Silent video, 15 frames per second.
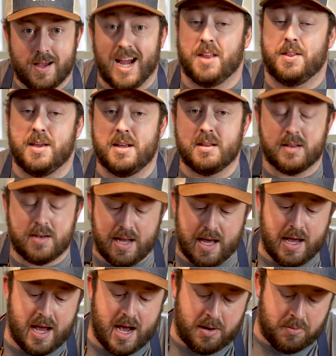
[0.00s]
At the end of the
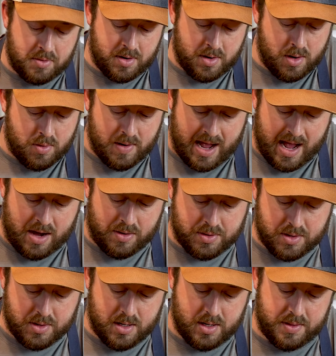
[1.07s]
day, I want to know how
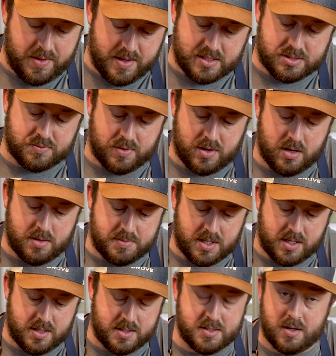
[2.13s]
good this rub
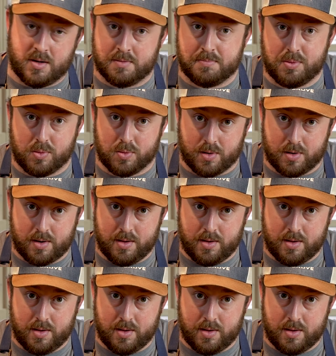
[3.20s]
does on pork.